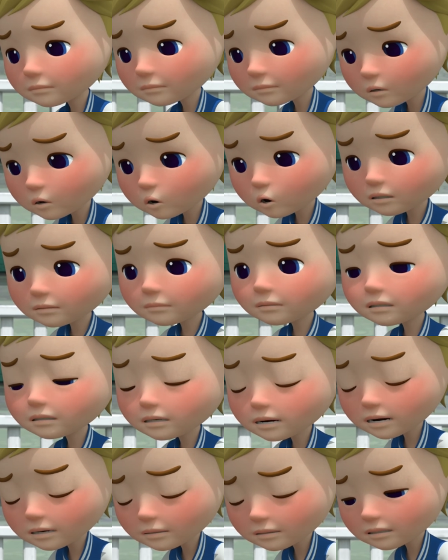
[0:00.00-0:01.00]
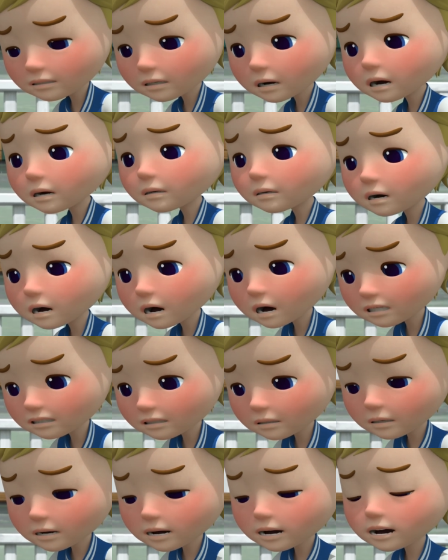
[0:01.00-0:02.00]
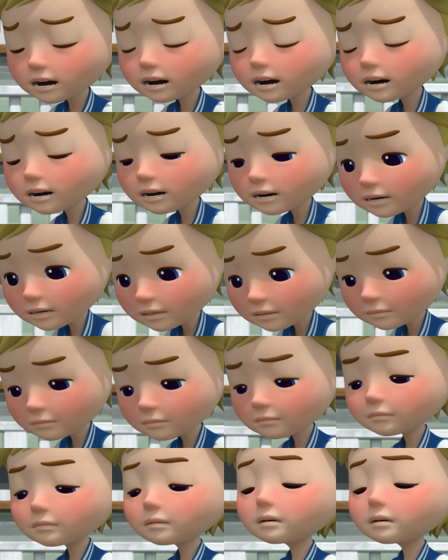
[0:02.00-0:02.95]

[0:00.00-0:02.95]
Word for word: I'm sure I'll be fine once we get there.